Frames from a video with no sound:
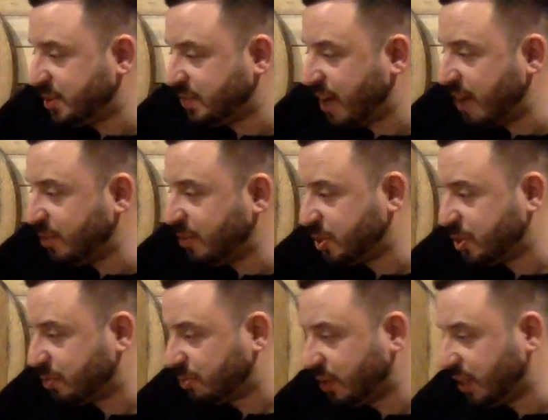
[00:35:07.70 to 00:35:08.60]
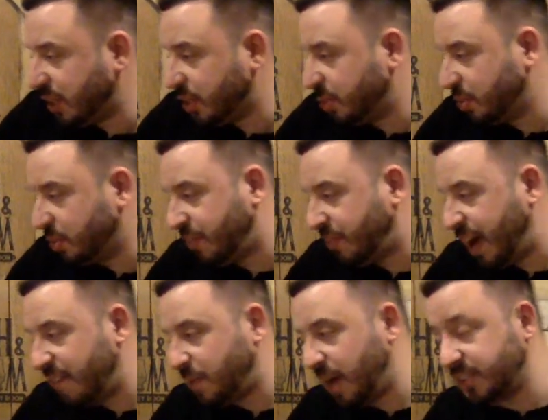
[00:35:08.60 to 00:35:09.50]
five votes of really good with
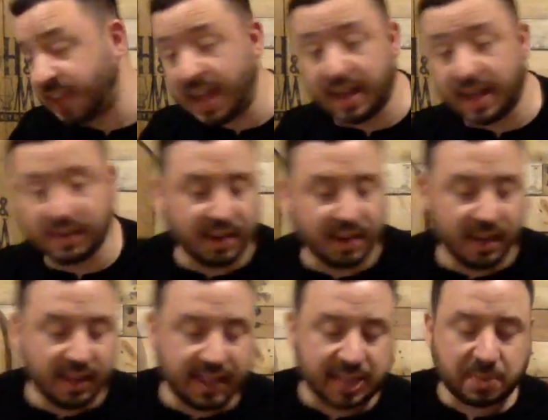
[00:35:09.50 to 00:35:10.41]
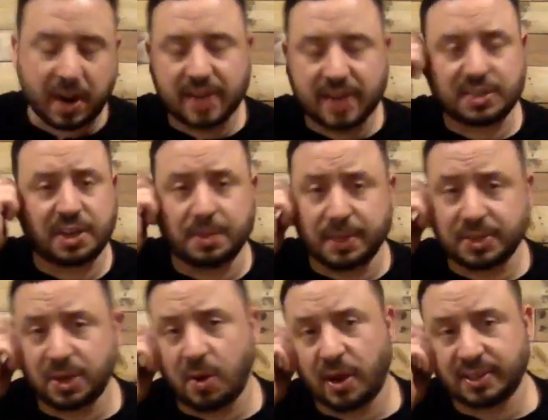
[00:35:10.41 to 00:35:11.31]
five wows. Yeah, that's why it's going to be
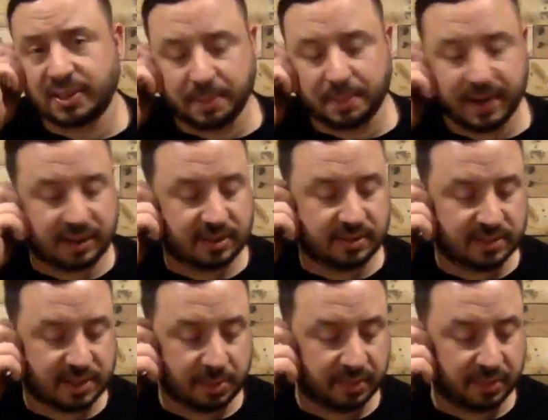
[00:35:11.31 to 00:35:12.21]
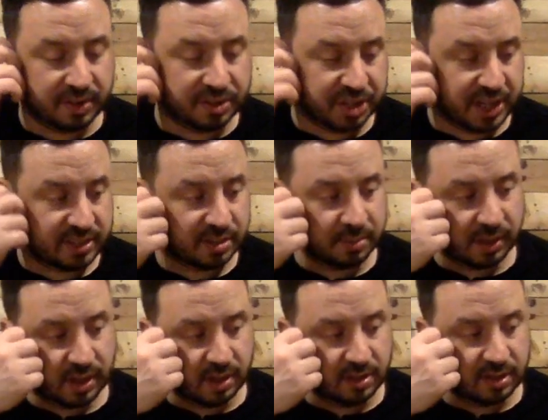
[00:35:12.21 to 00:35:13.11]
so hard to pick some of these, Jason,
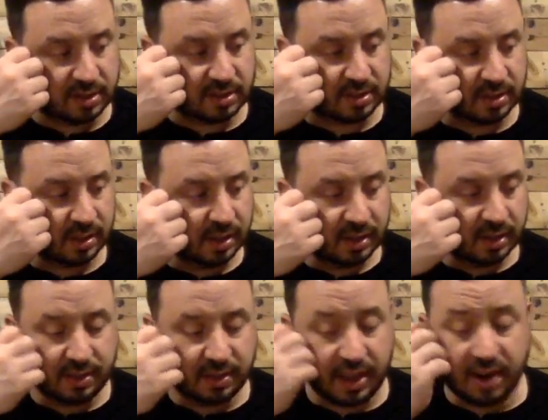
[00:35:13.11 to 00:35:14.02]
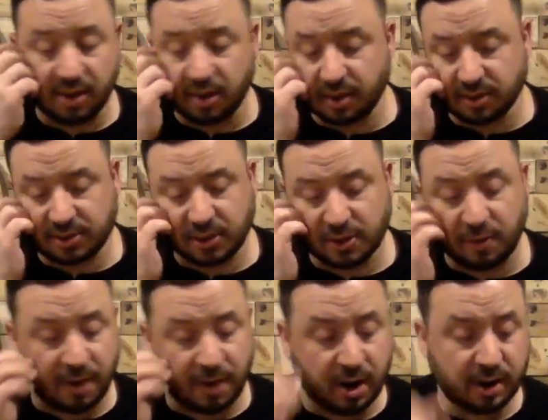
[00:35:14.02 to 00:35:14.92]
because they are so
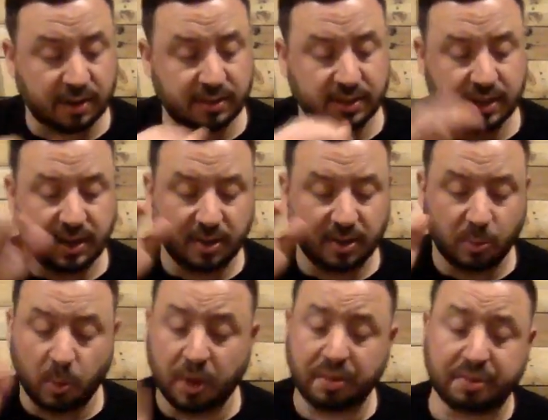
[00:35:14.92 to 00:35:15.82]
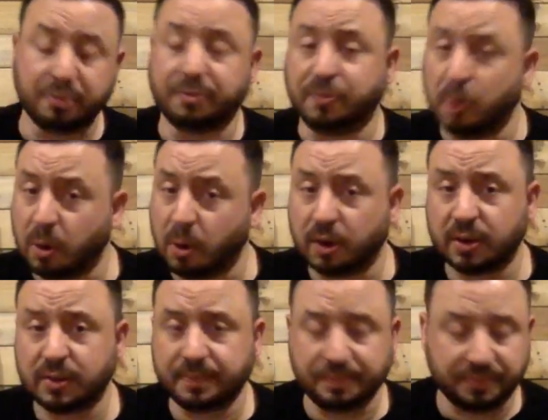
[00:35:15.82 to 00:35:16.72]
far one through
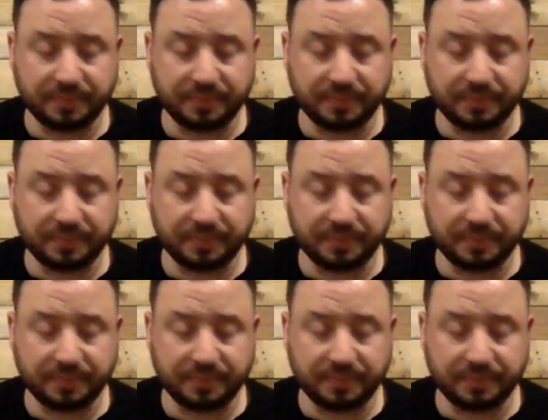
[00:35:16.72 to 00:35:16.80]
four.